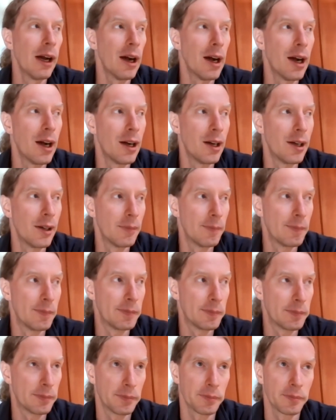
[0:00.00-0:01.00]
Um,
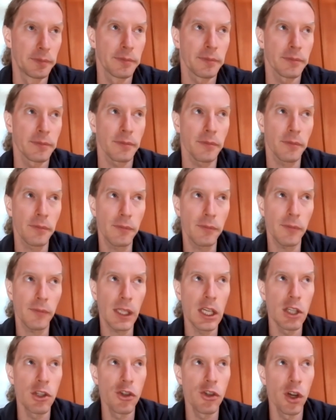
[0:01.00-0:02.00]

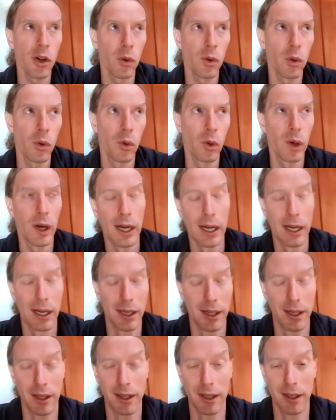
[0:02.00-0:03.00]
so
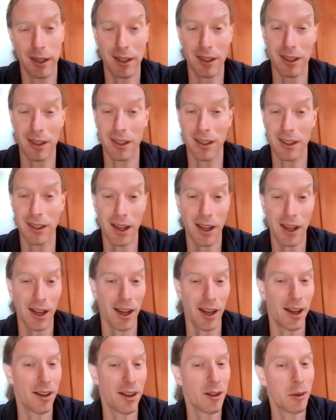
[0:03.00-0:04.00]
uh, yeah,
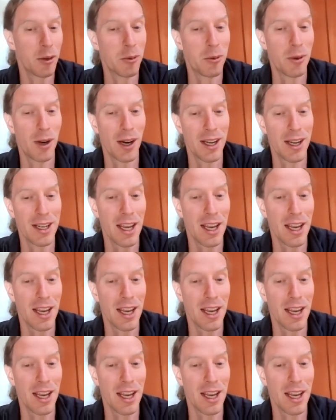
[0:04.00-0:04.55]
right.